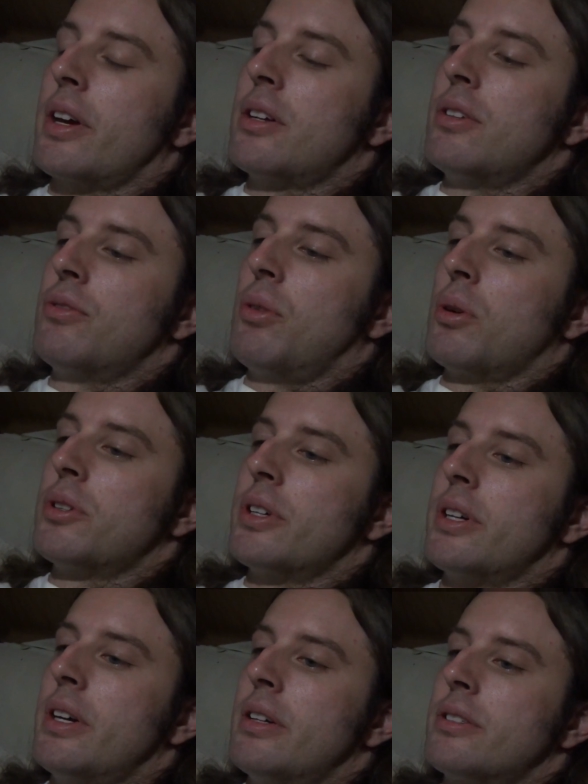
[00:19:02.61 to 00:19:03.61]
I could afford to
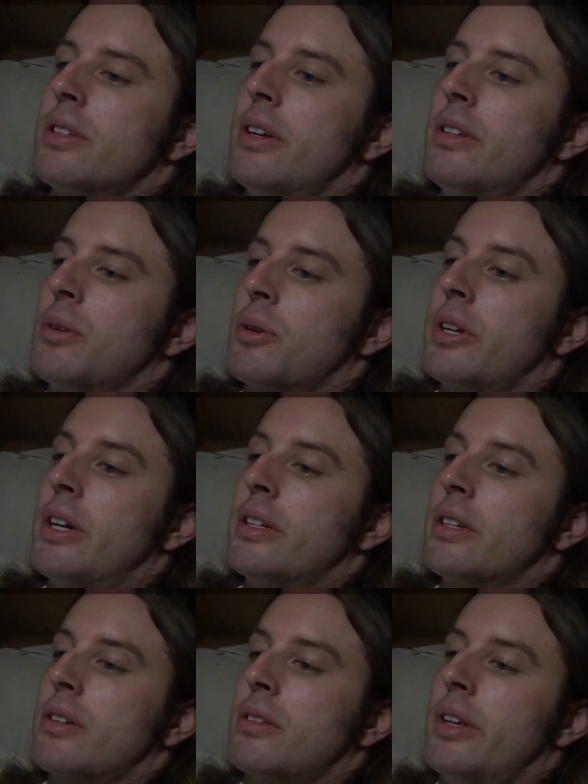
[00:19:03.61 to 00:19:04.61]
get an
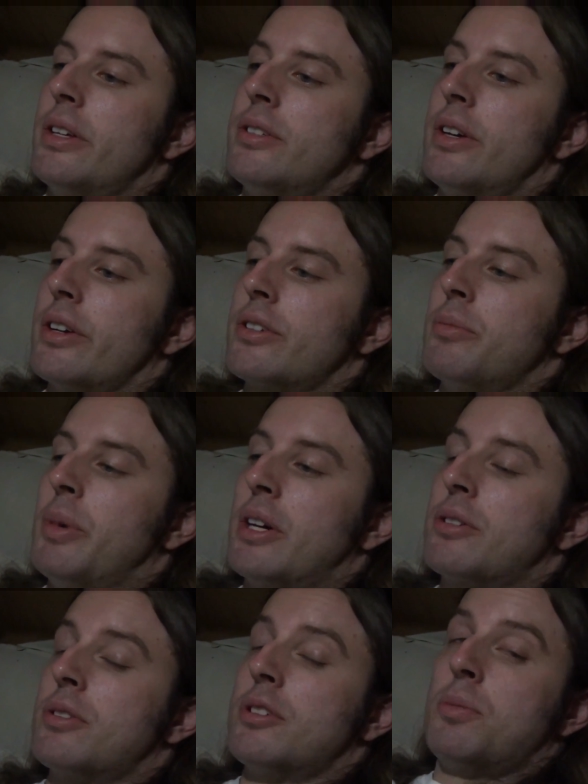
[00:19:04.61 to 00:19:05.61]
organic latex
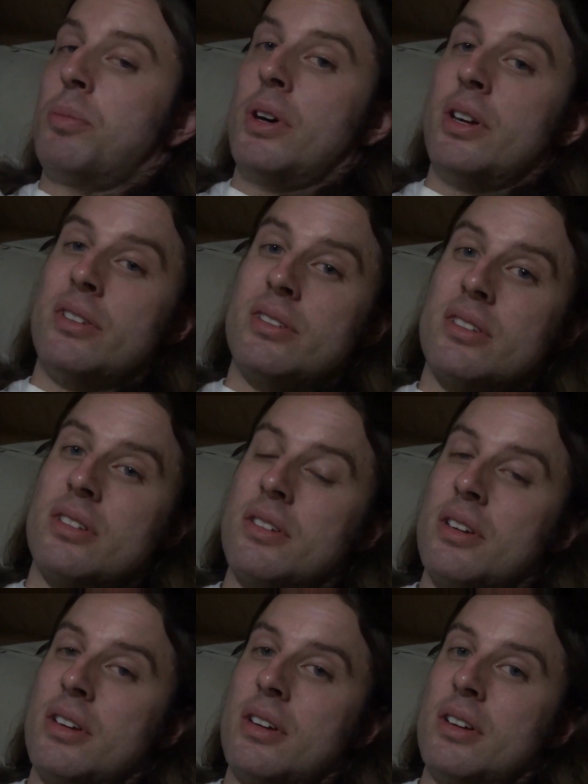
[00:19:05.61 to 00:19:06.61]
mattress, but
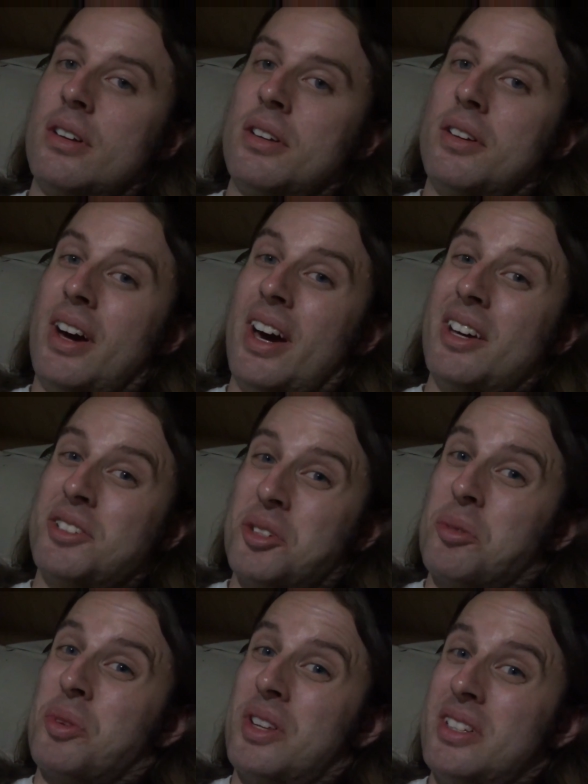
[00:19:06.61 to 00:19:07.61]
I
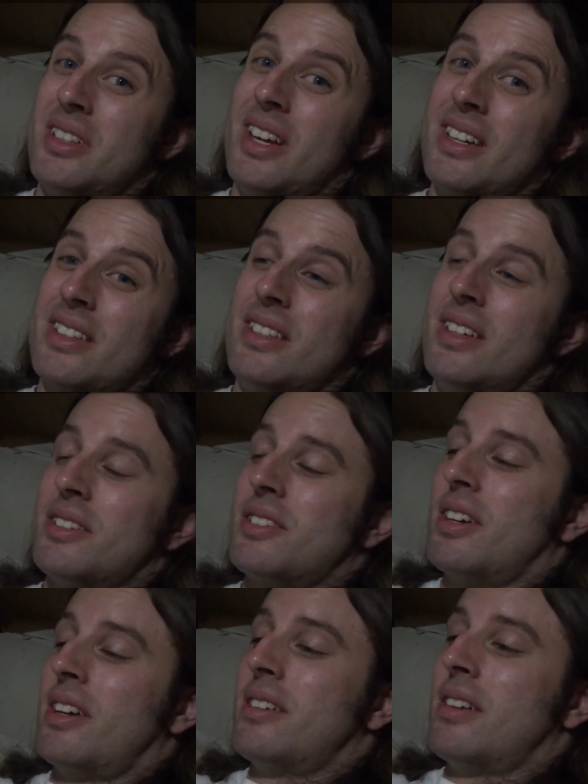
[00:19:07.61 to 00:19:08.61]
actually really like this.
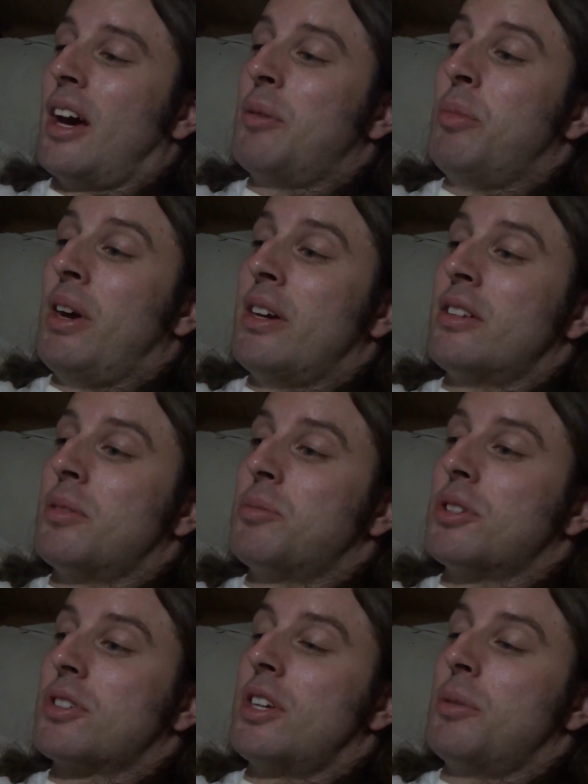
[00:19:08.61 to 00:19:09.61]
I may end up
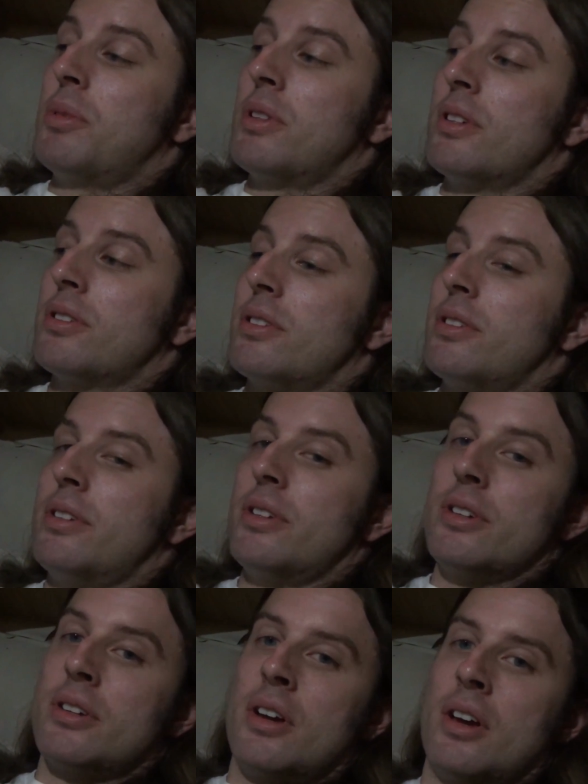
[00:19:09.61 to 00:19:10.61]
just keeping this in
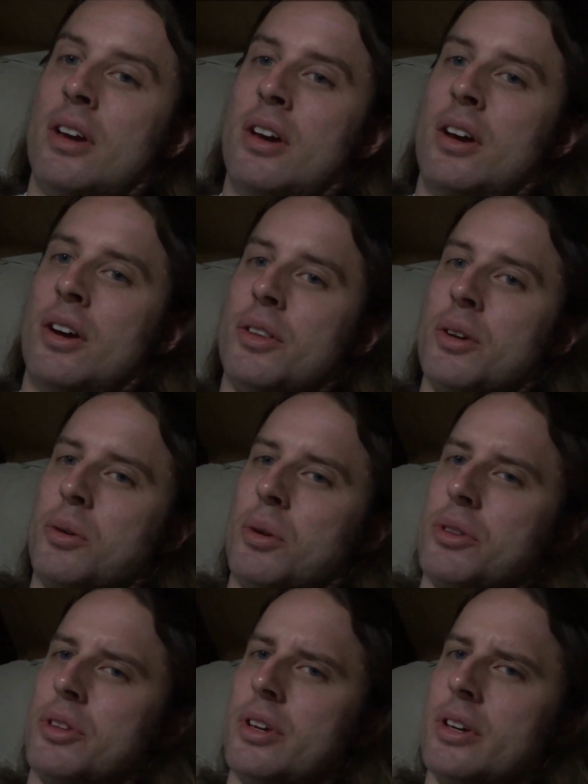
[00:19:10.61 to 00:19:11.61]
here. The
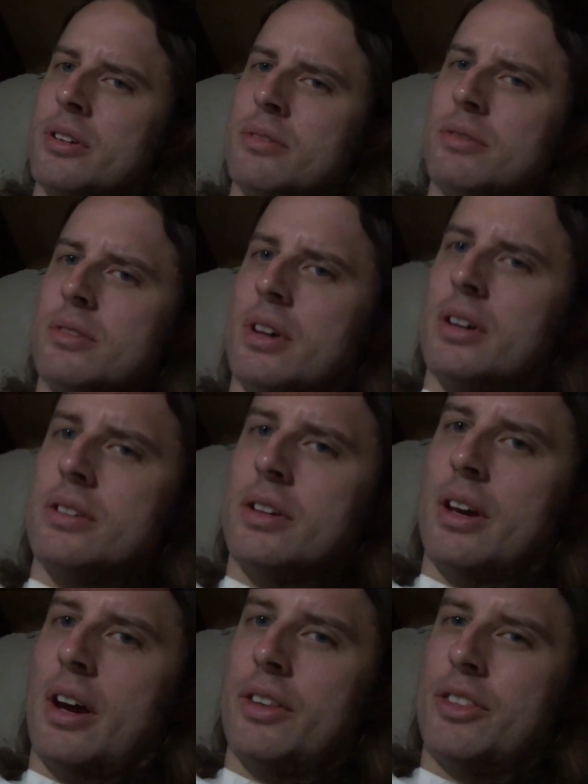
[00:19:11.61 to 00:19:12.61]
cool thing,
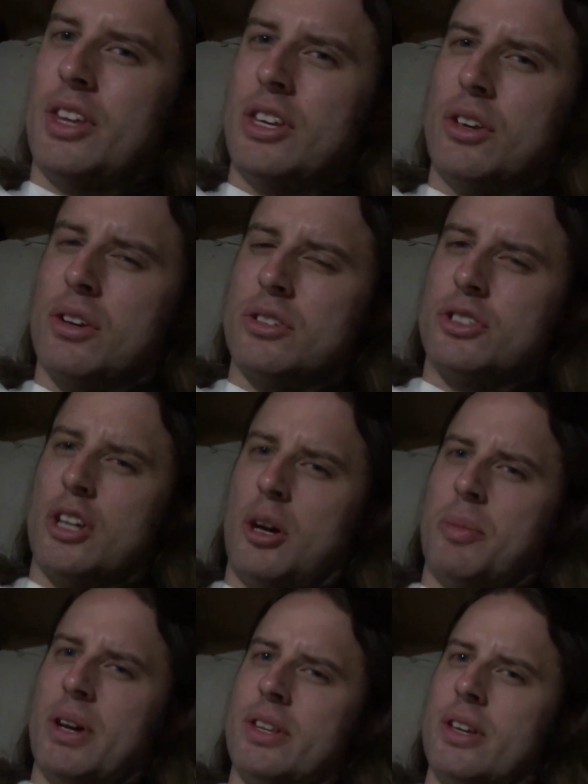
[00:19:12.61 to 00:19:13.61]
I think you can
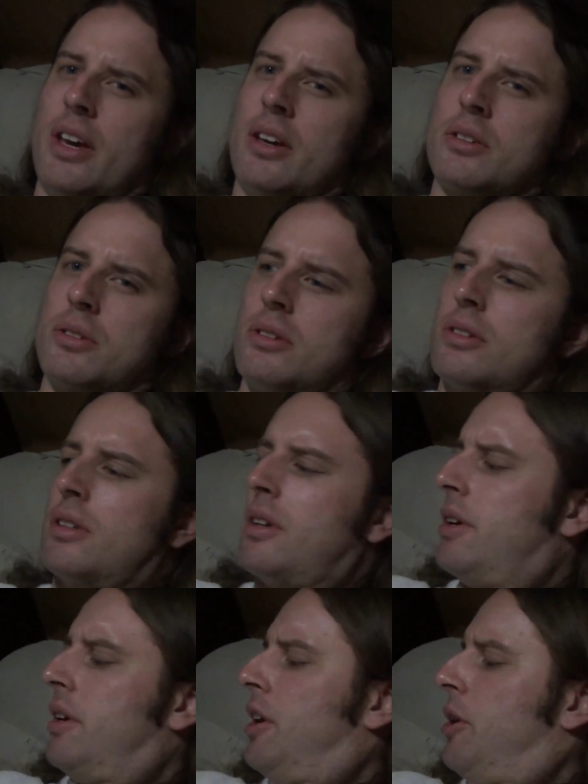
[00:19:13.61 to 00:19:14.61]
tell by the angle,
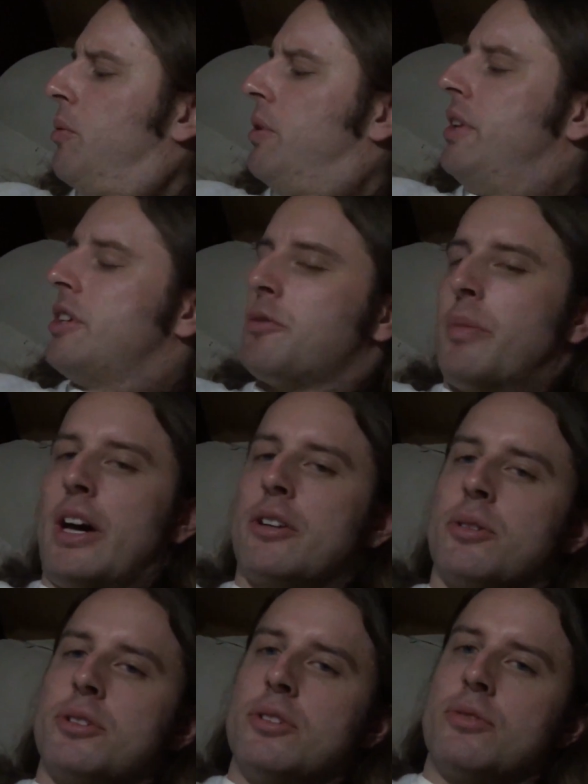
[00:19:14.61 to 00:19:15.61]
when this
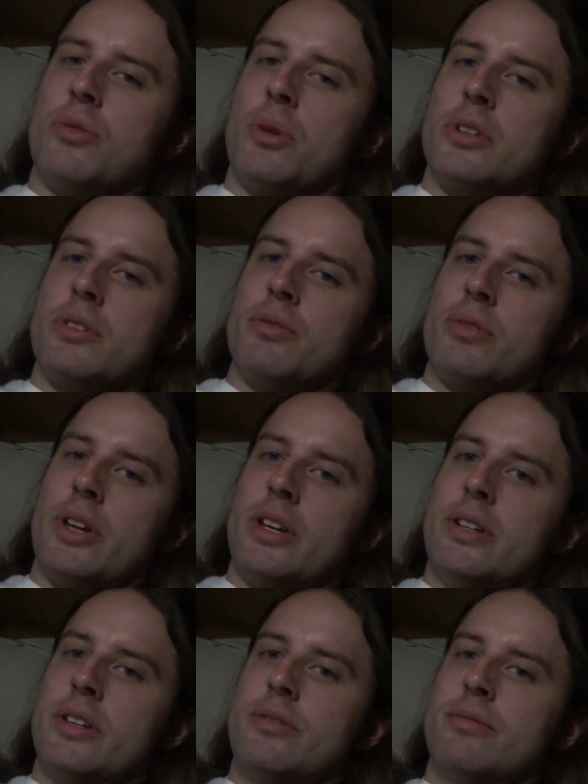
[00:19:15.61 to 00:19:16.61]
mattress is fully
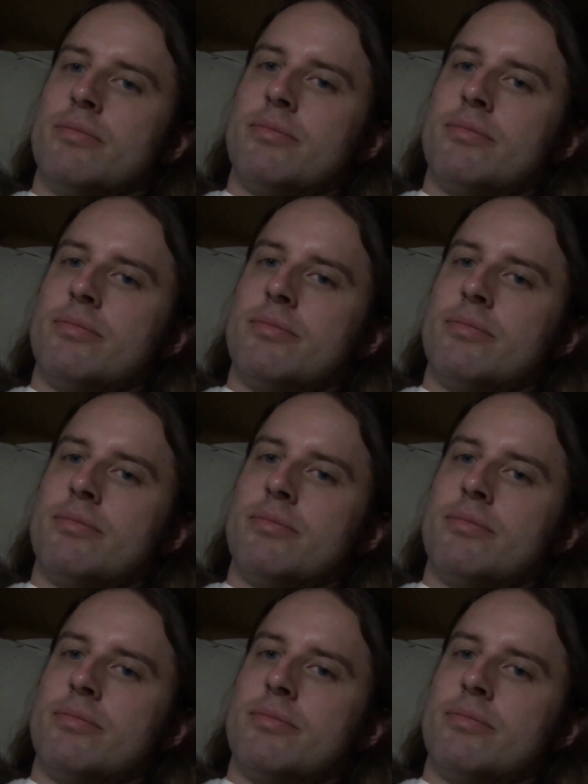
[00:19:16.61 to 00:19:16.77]
inflated,